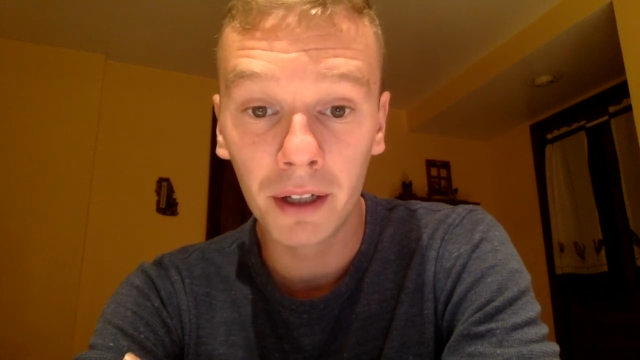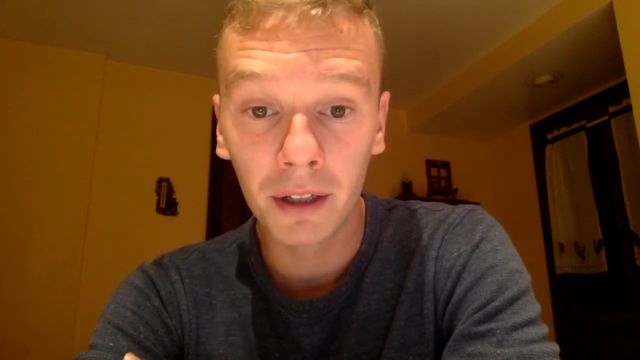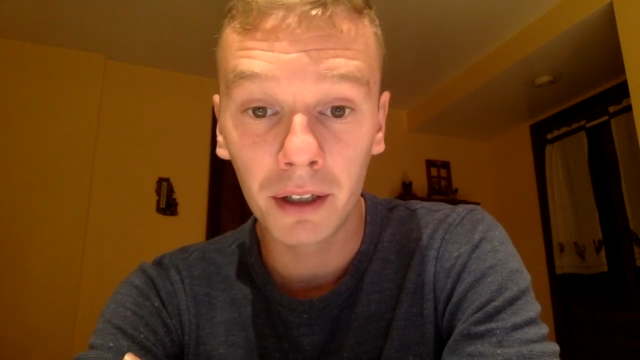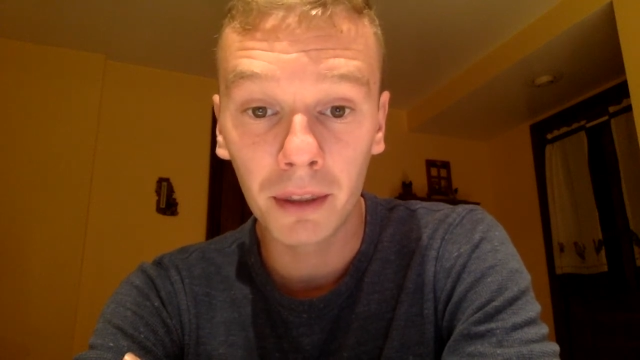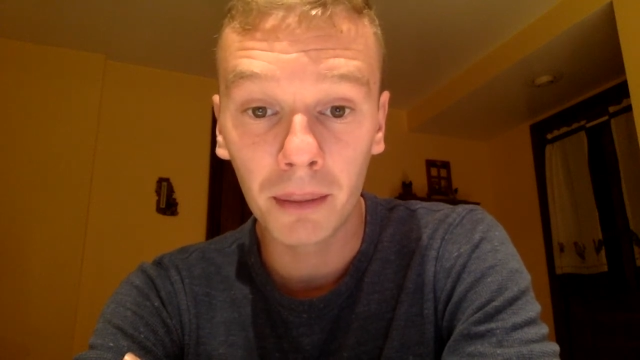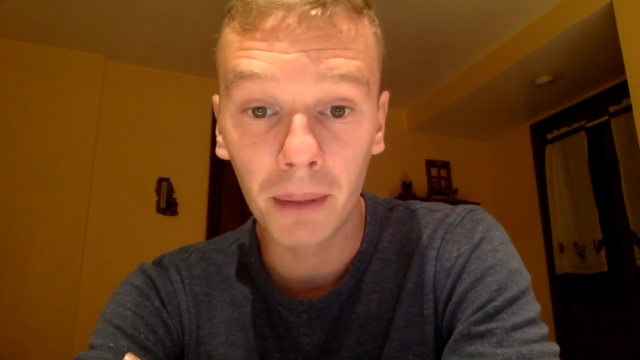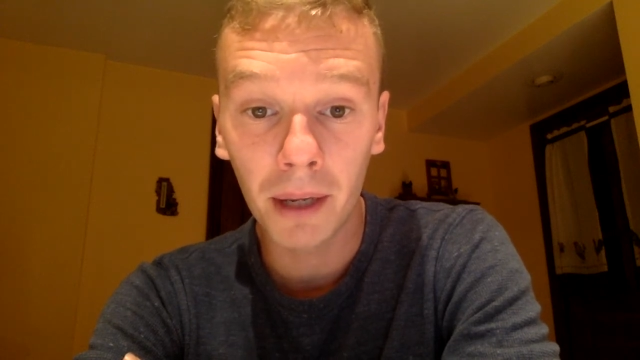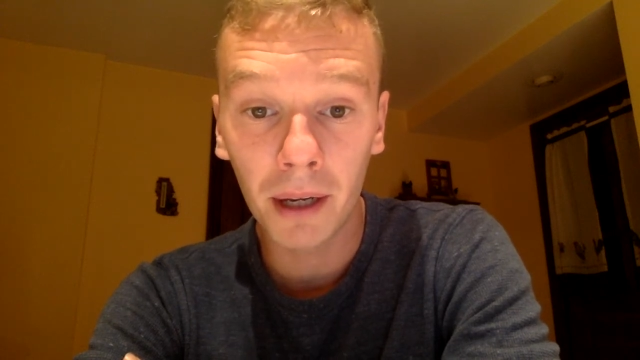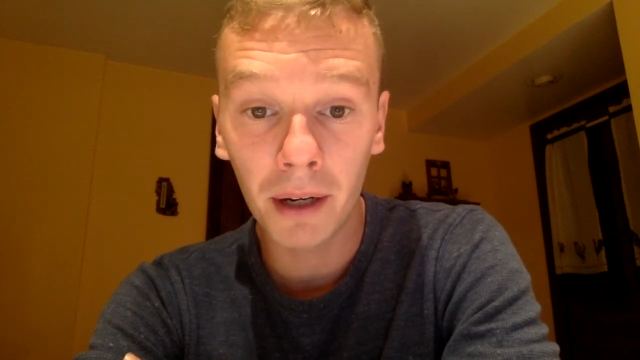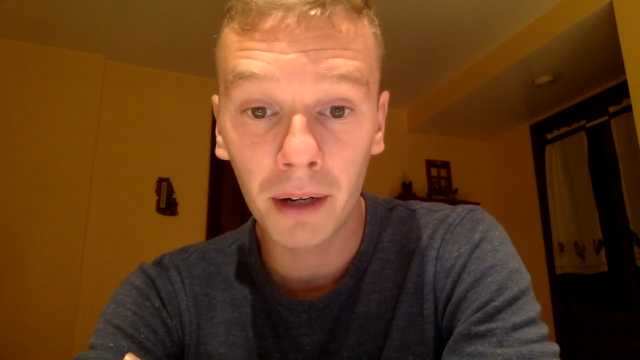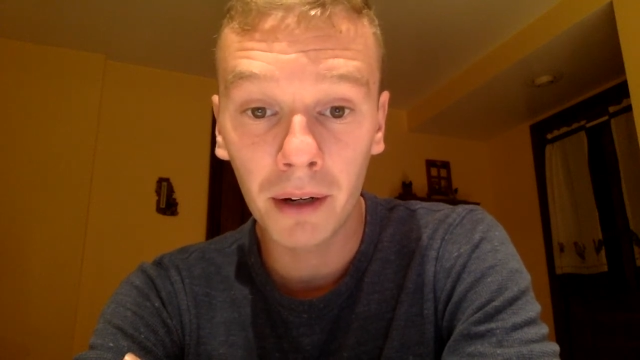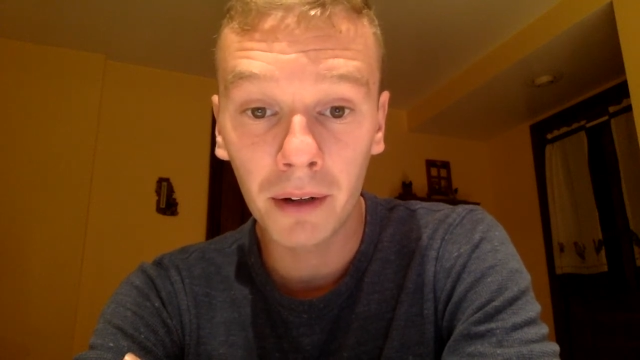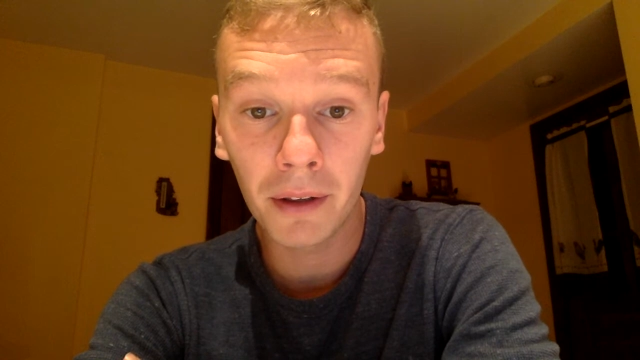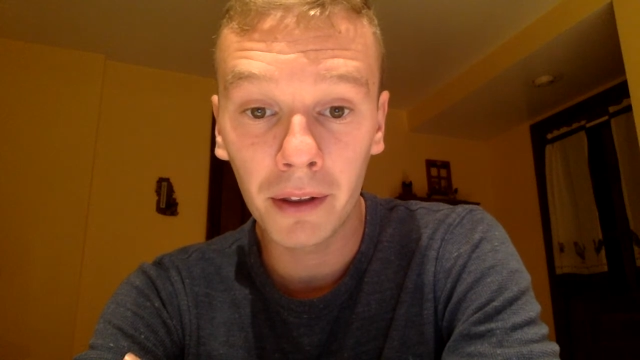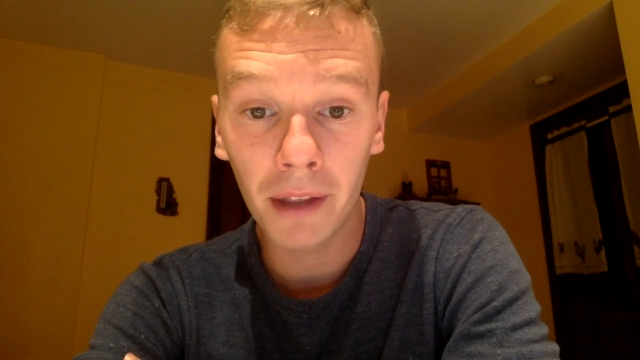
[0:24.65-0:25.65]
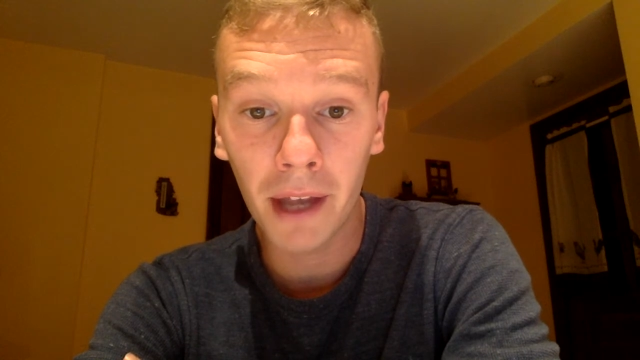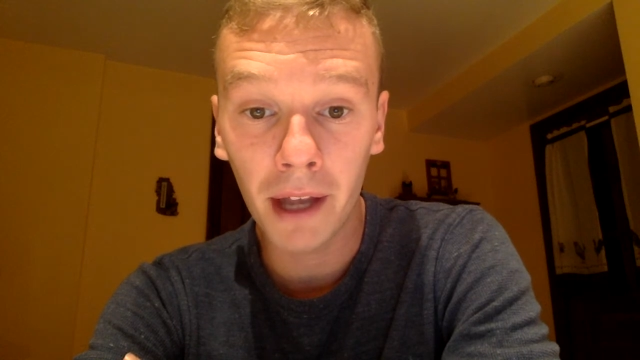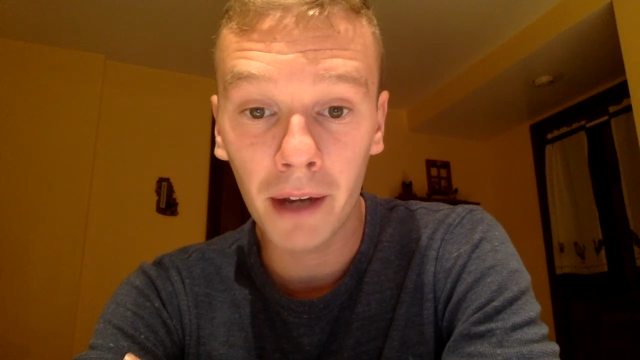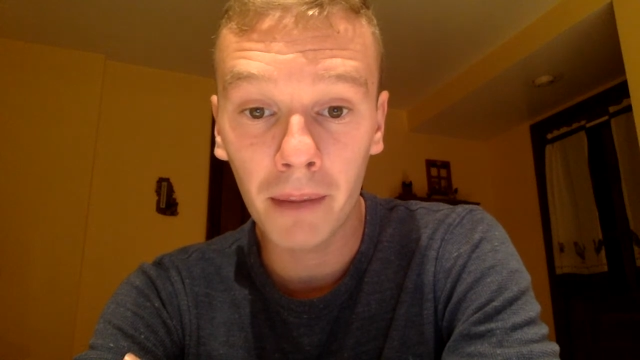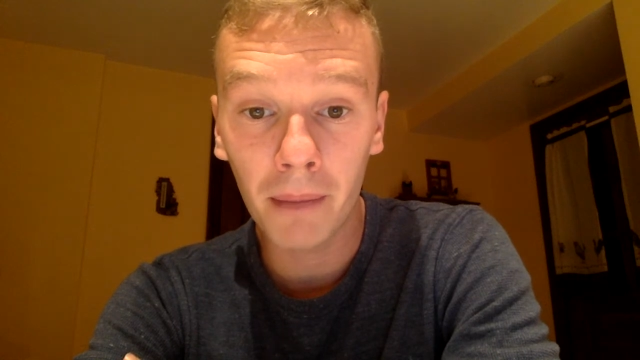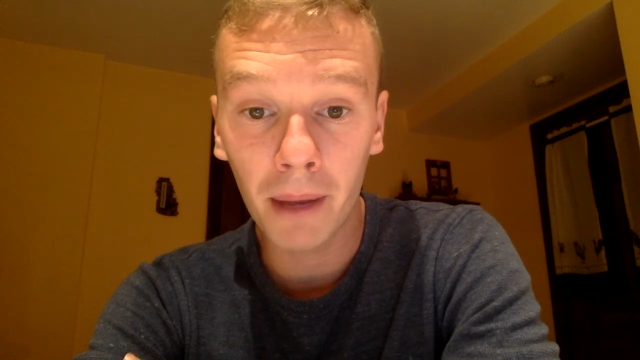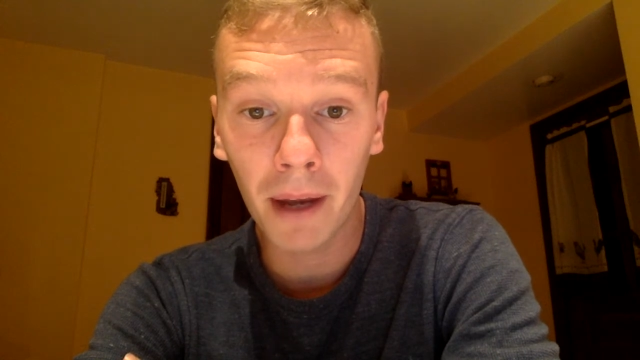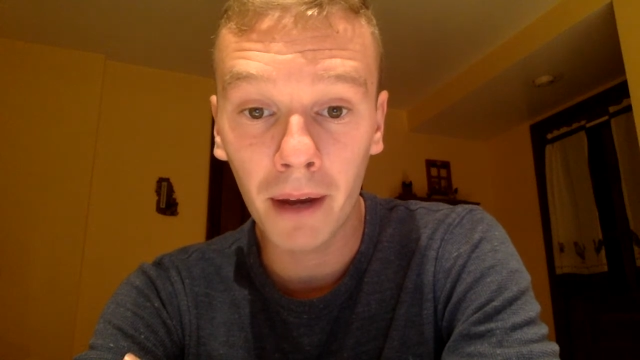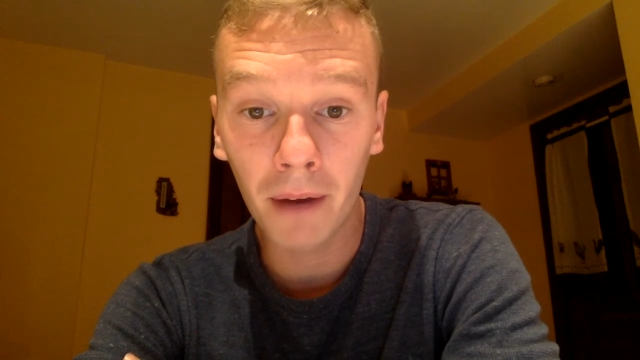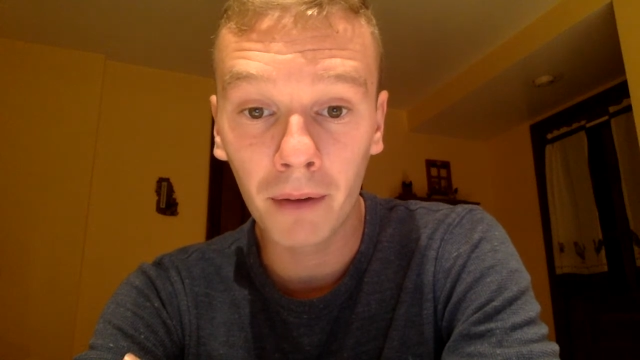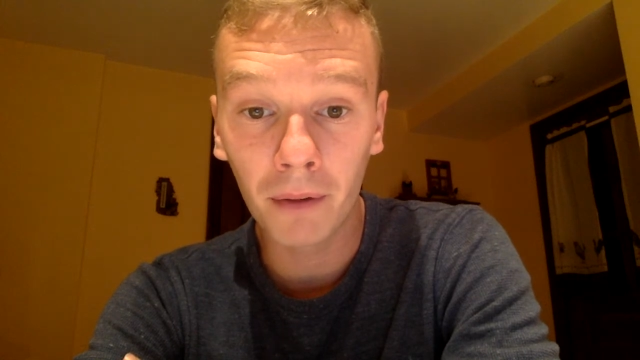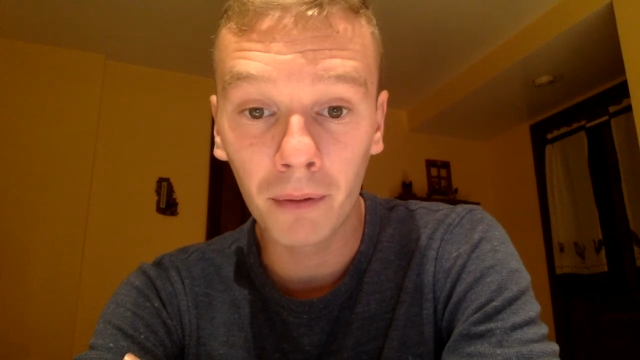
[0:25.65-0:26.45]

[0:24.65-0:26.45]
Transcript: Compare that amount